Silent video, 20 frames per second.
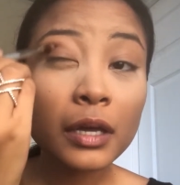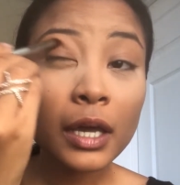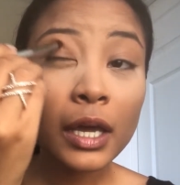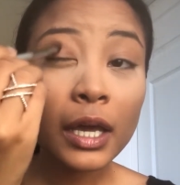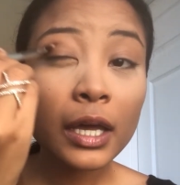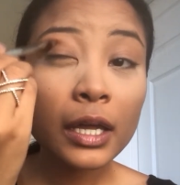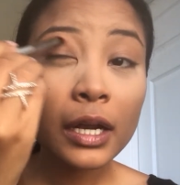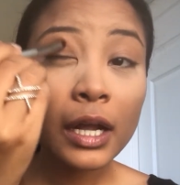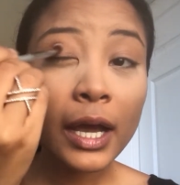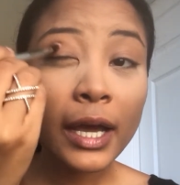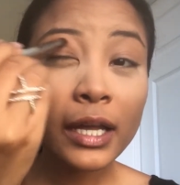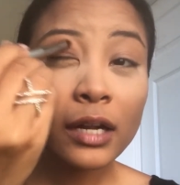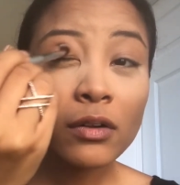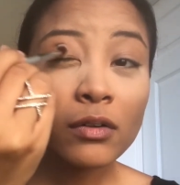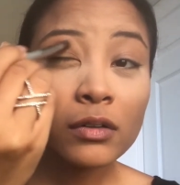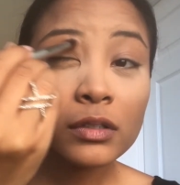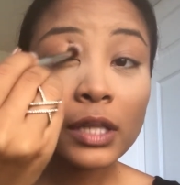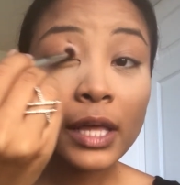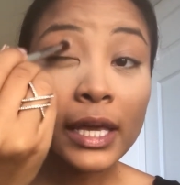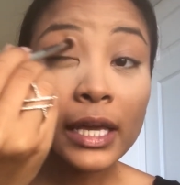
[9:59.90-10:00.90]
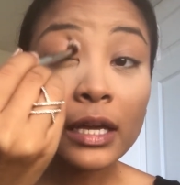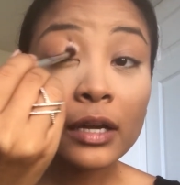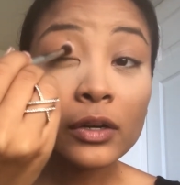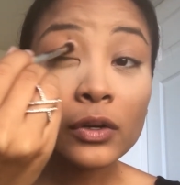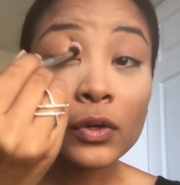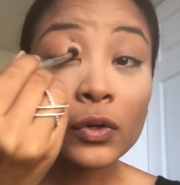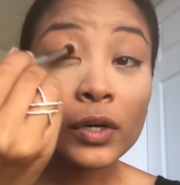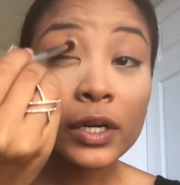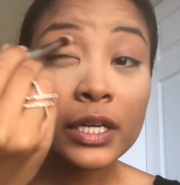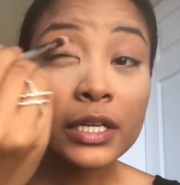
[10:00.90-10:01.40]
And I don't like a
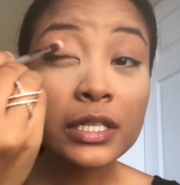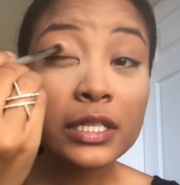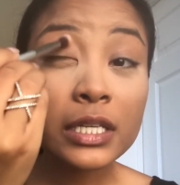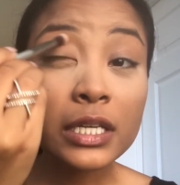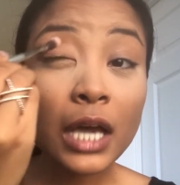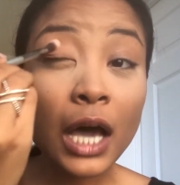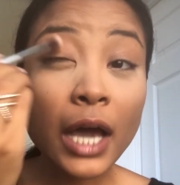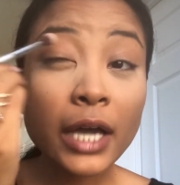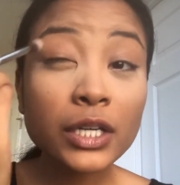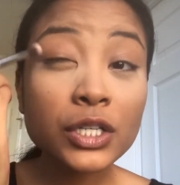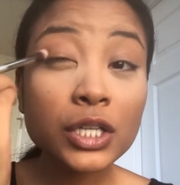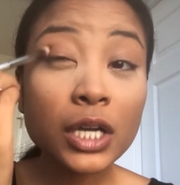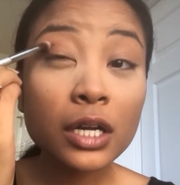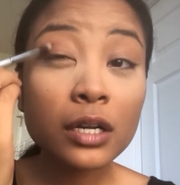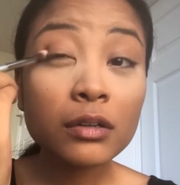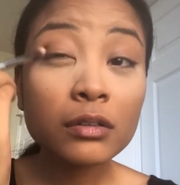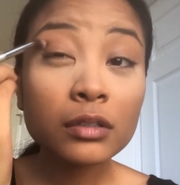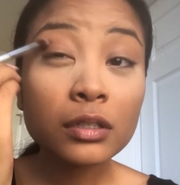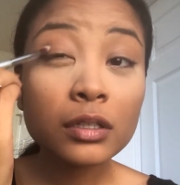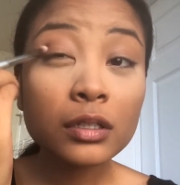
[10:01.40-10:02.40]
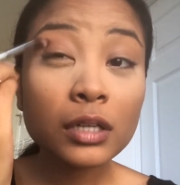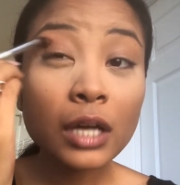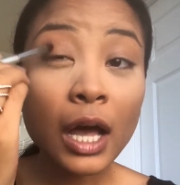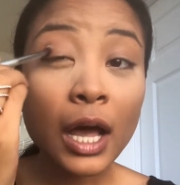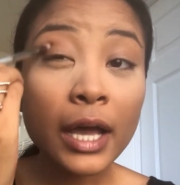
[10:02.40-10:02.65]
crazy eyeshadow look.